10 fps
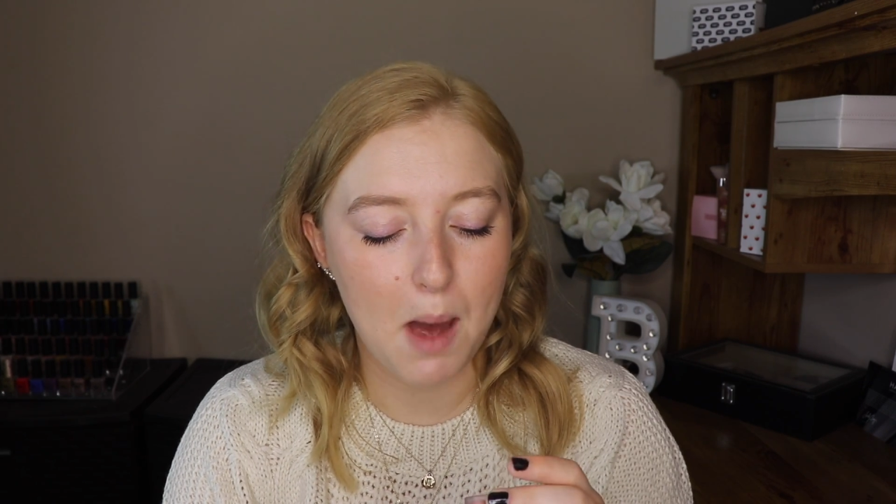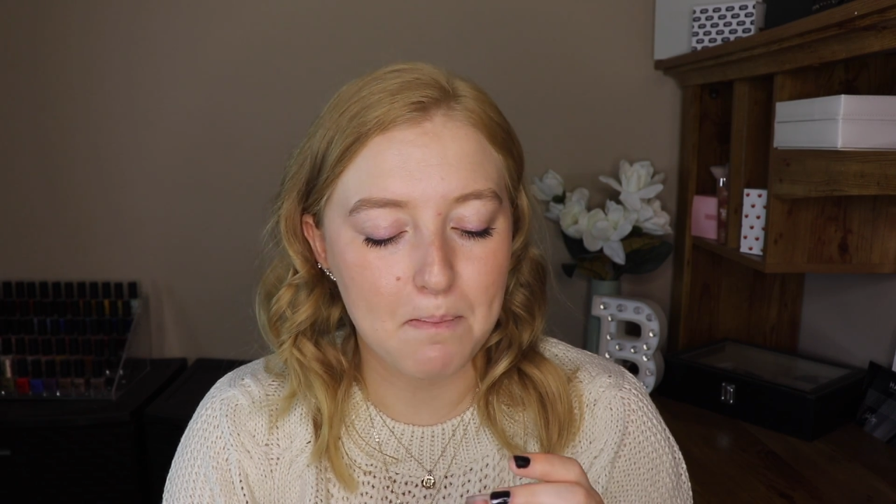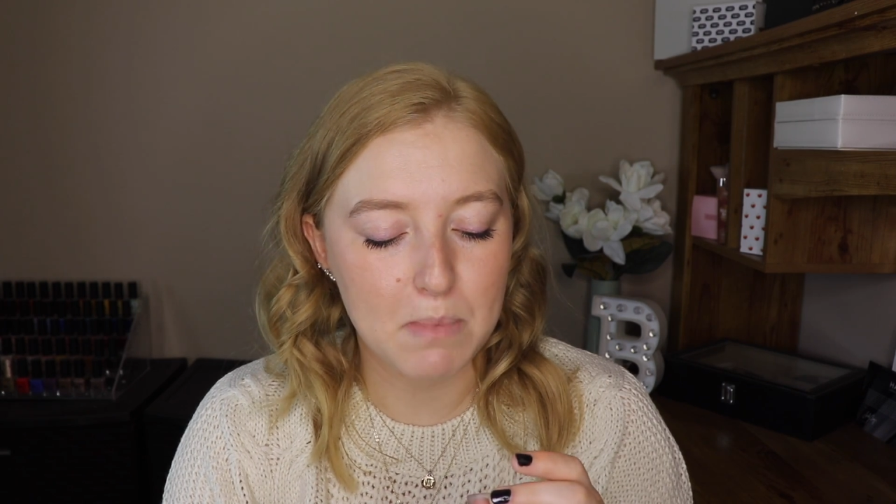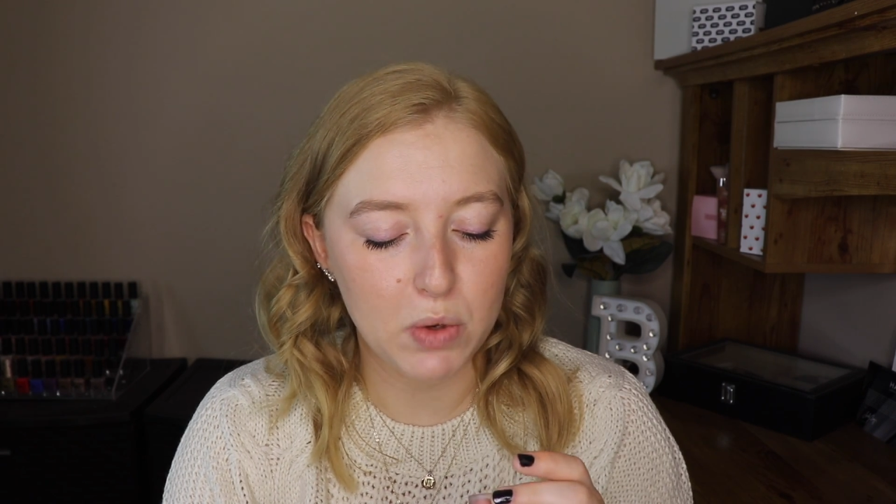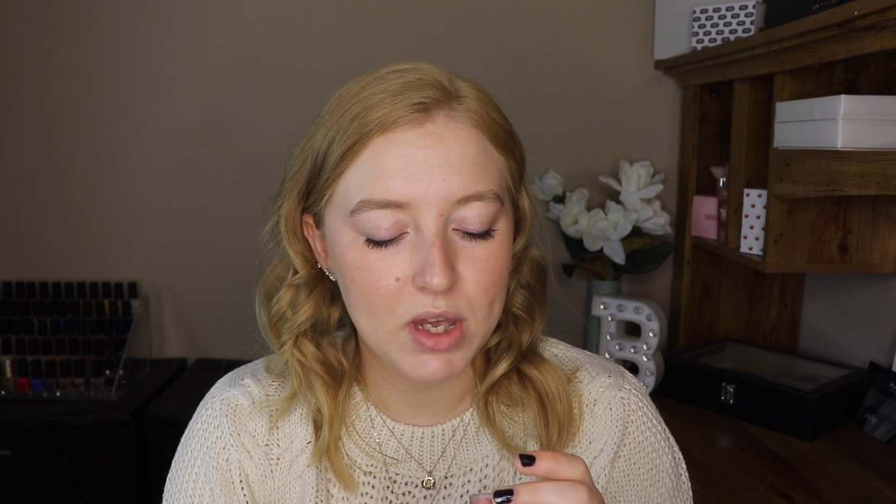
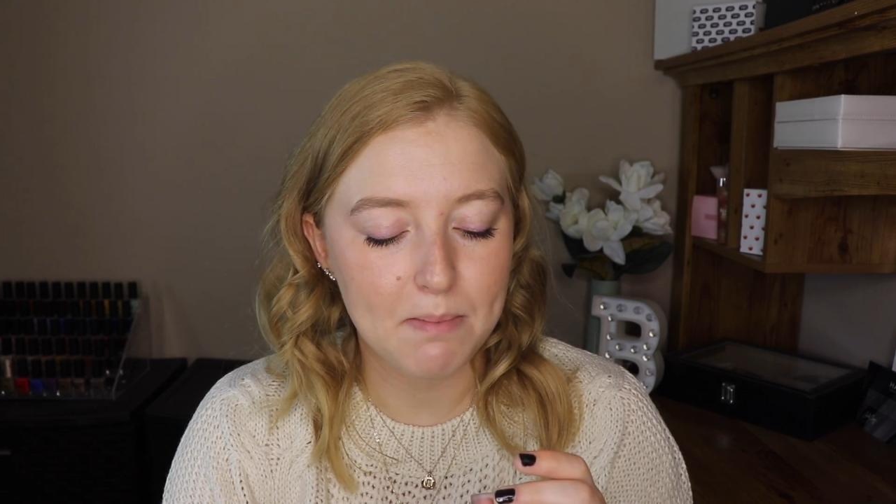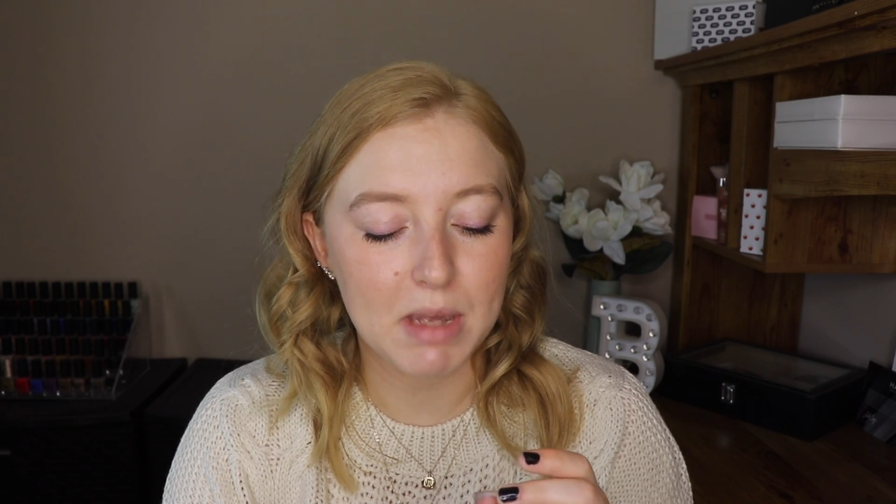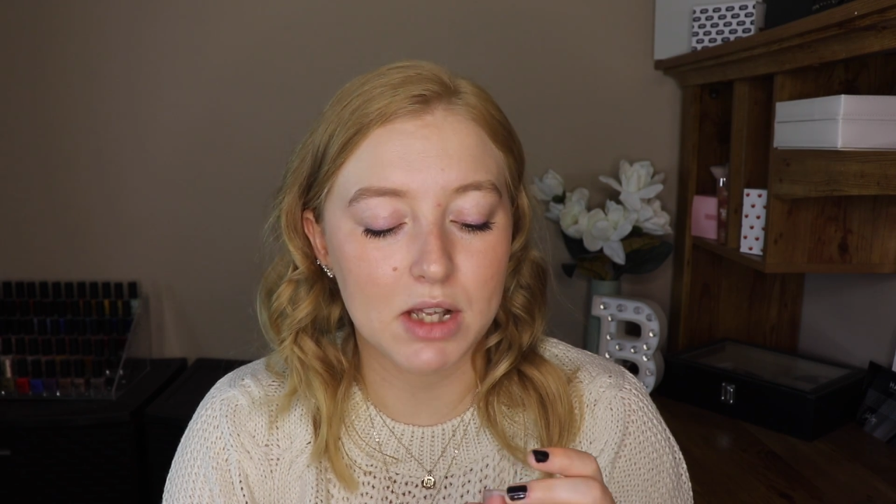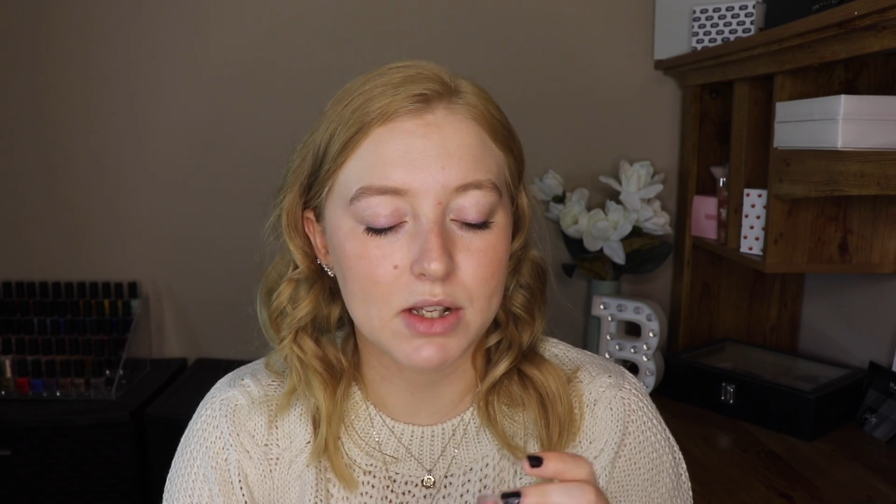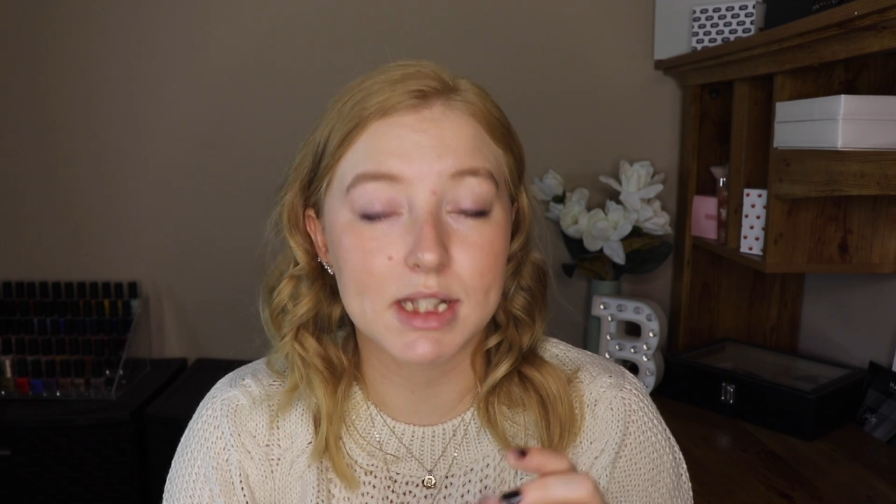Moody
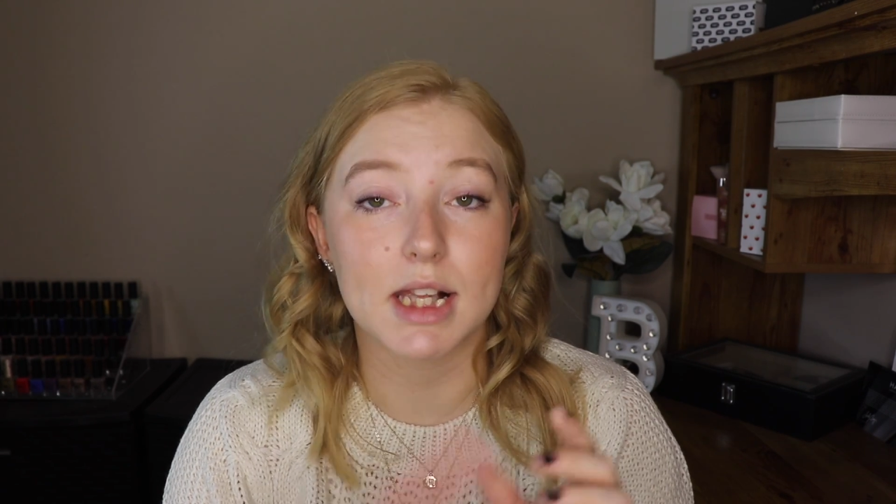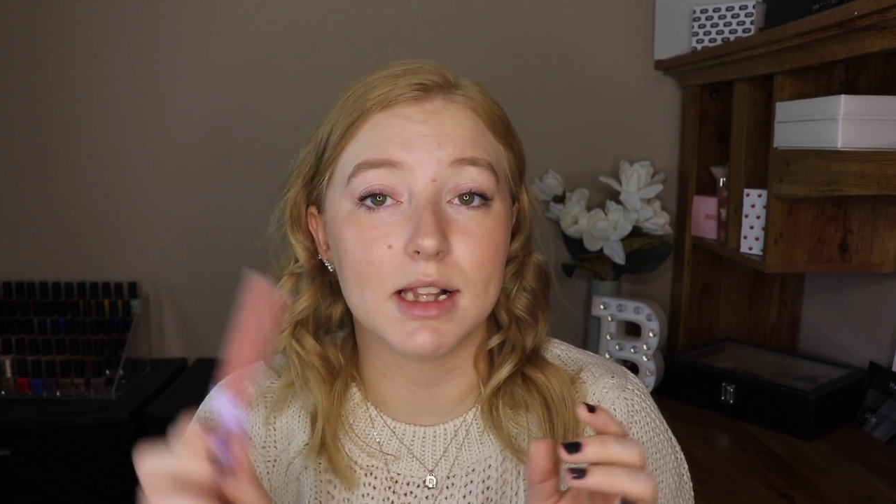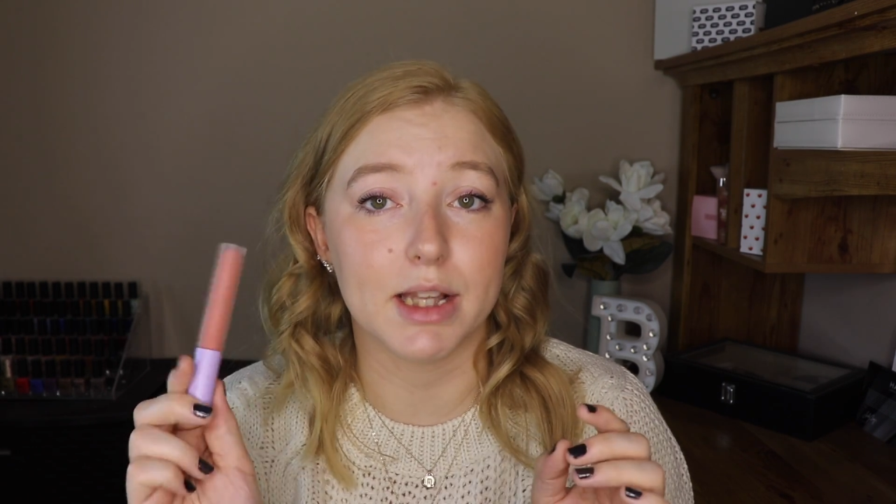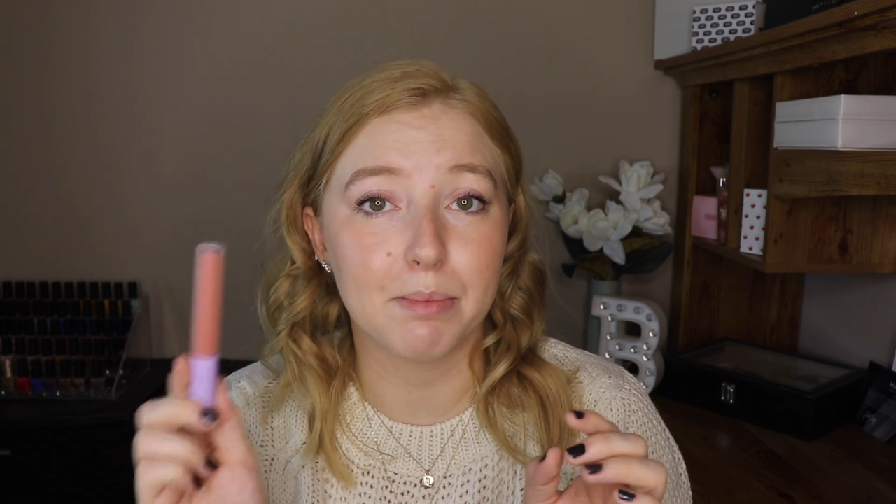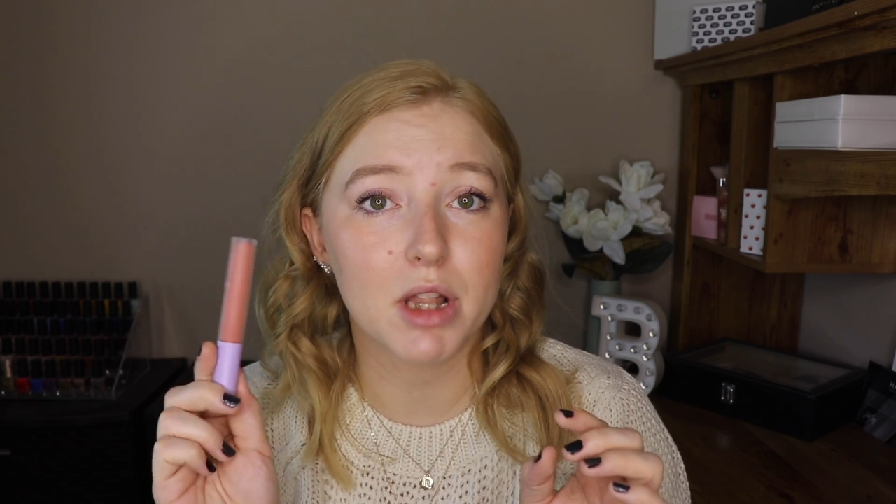Mills
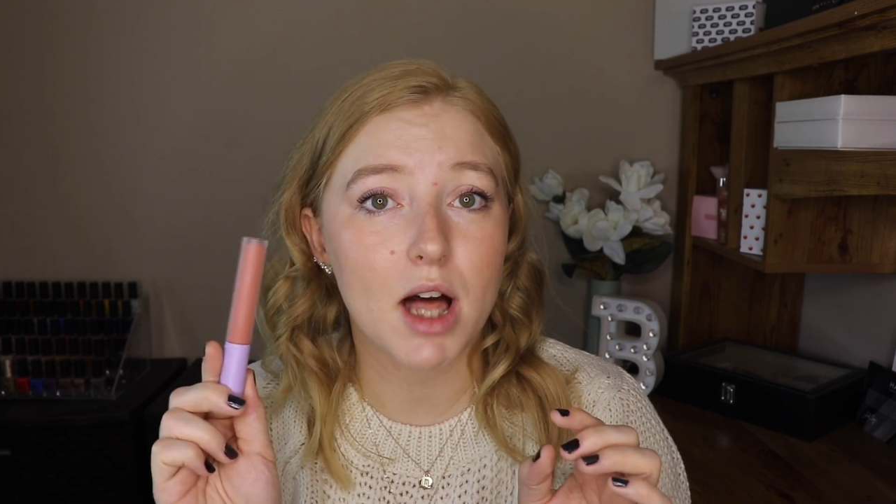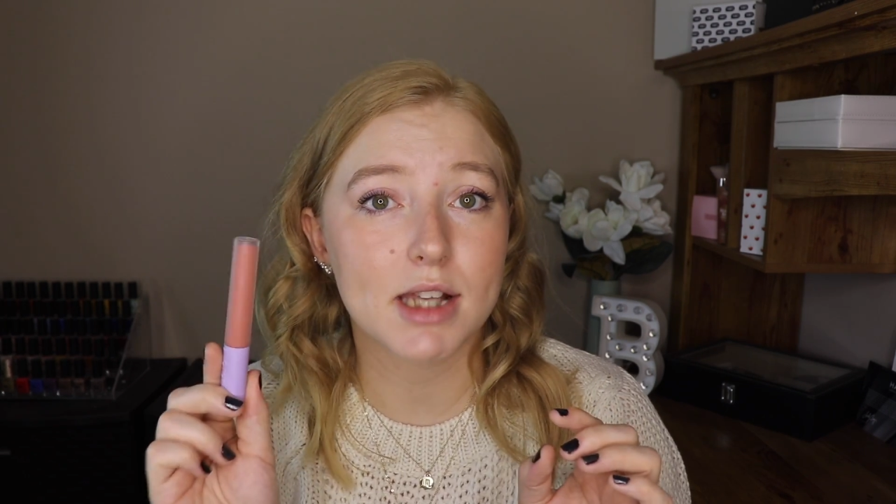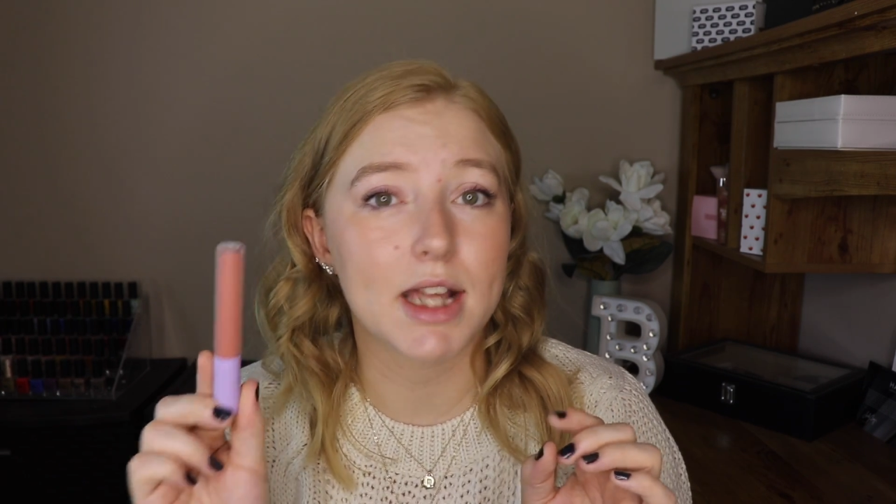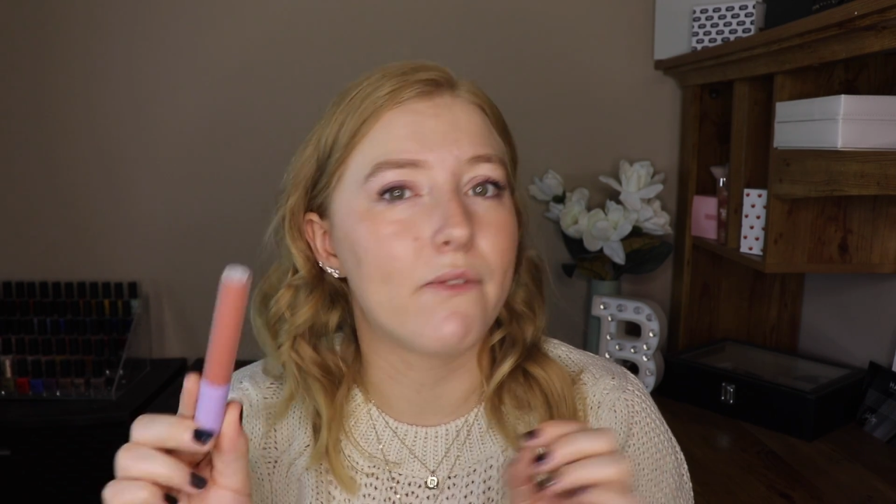Lip Gloss.